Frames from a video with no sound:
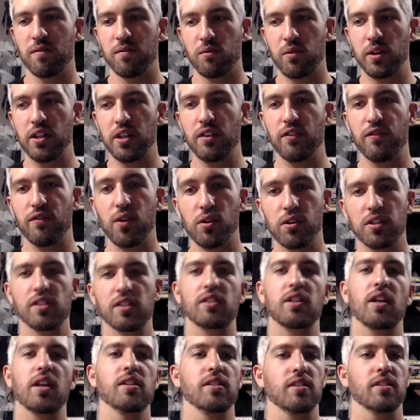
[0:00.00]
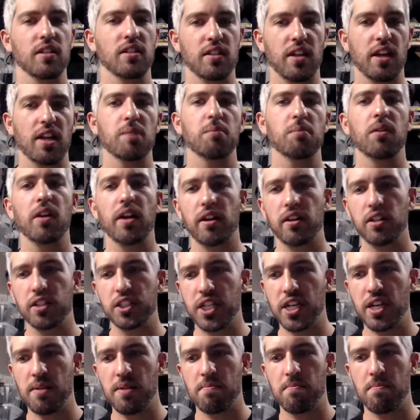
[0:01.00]
really focused on sustainable
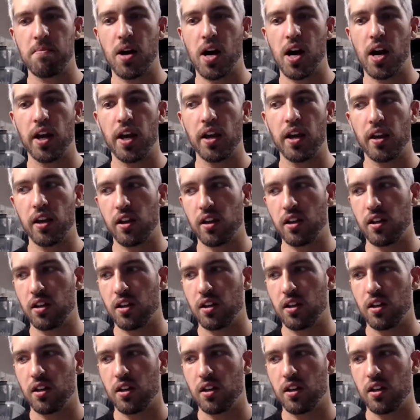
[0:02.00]
energy, my